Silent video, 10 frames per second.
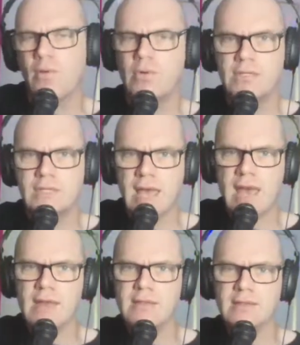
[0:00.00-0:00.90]
When
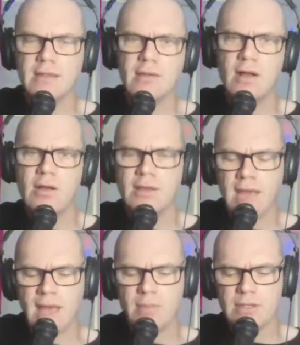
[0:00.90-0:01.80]
10 and 0
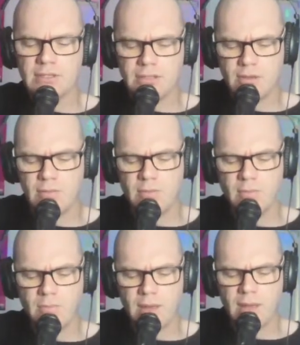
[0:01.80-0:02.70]
came as
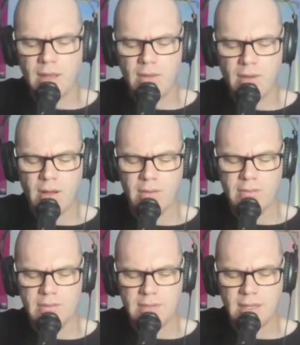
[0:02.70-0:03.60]

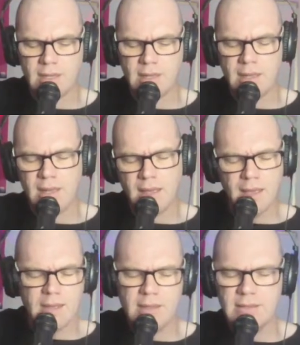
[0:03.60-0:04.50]
superheroes,
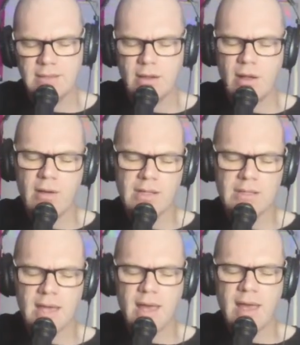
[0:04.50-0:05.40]
yeah, 0 and
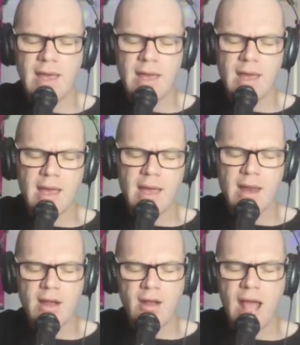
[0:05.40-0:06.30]
10
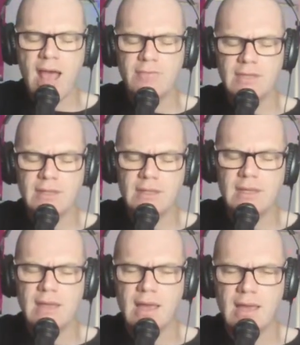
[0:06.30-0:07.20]
are after
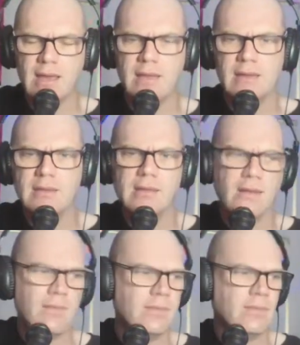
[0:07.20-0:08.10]
the end.
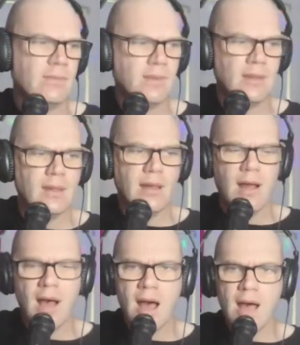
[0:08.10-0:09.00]

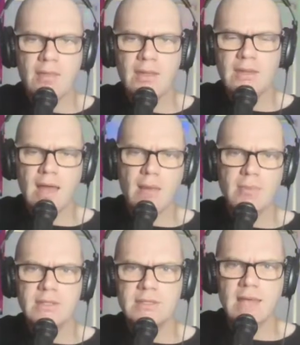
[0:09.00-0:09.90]
All the
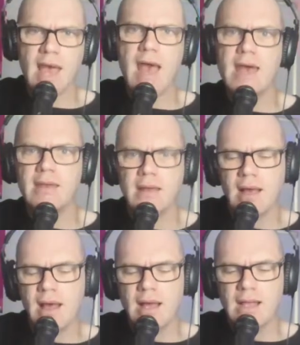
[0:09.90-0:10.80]
numbers said,
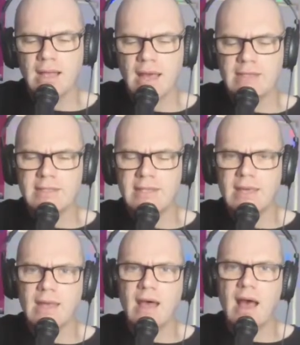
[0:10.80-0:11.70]
let's sing
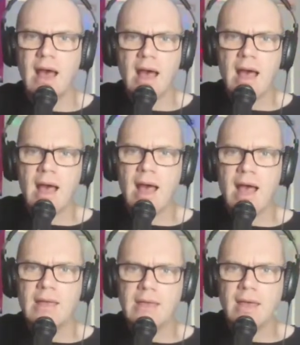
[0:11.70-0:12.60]
it
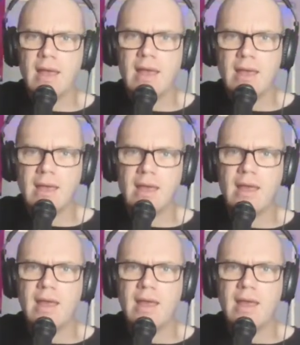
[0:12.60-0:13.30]
again.